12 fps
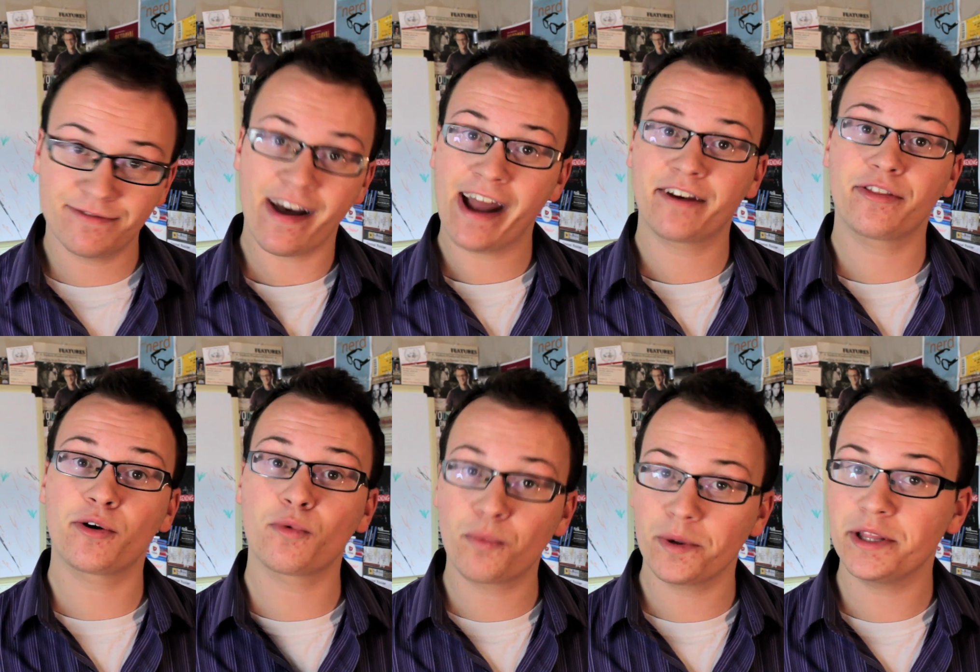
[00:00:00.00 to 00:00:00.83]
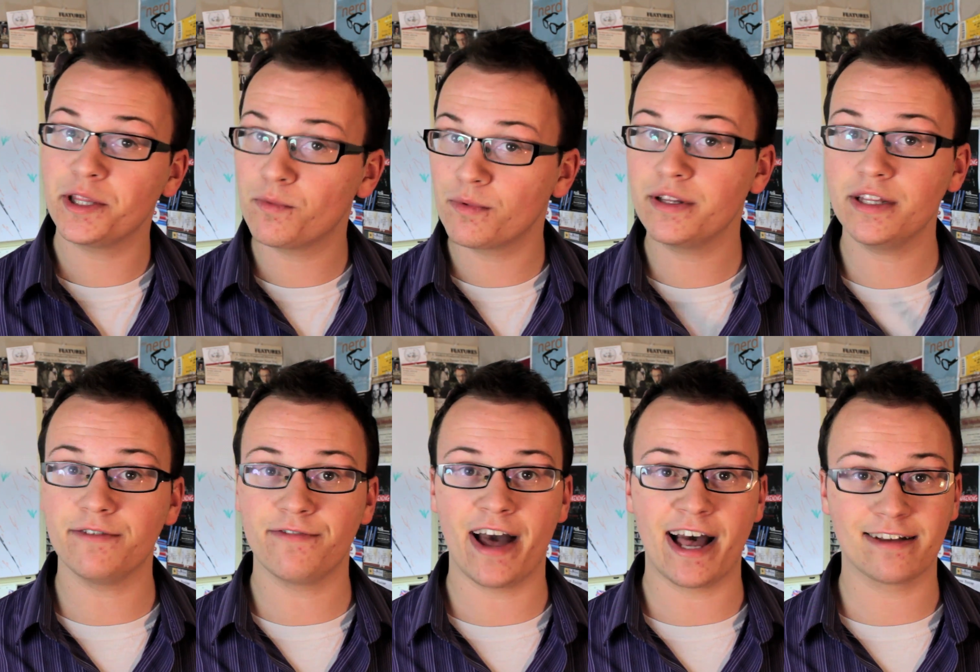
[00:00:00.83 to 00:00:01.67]
In fact, they're really,
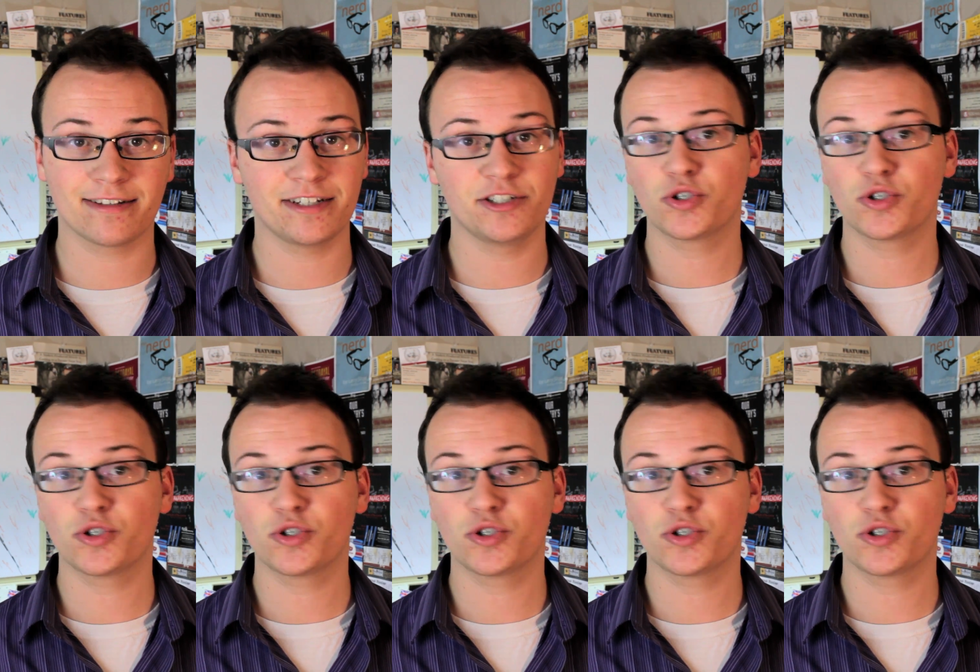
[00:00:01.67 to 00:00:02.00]
really fast.